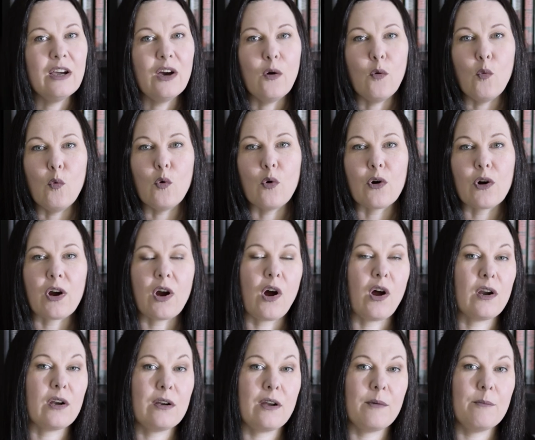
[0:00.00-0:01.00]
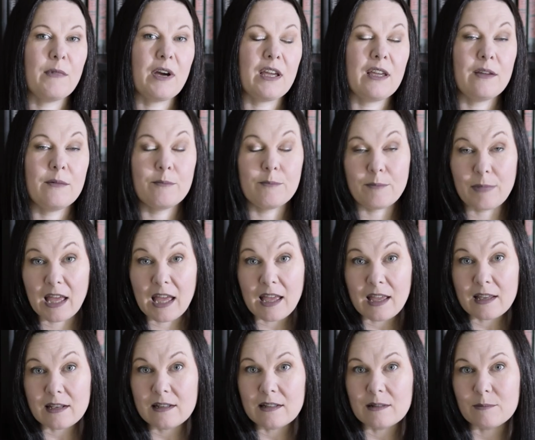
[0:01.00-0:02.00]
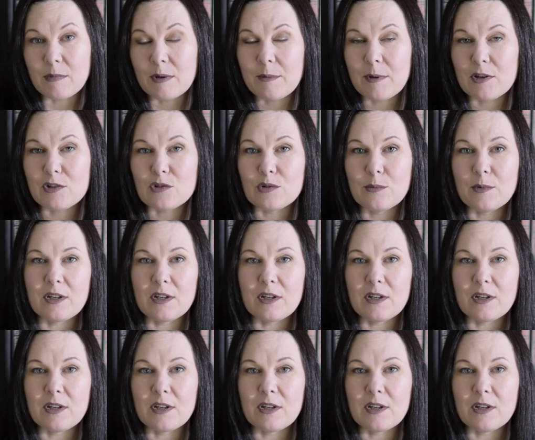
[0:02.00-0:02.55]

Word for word: or on my bed in my bedroom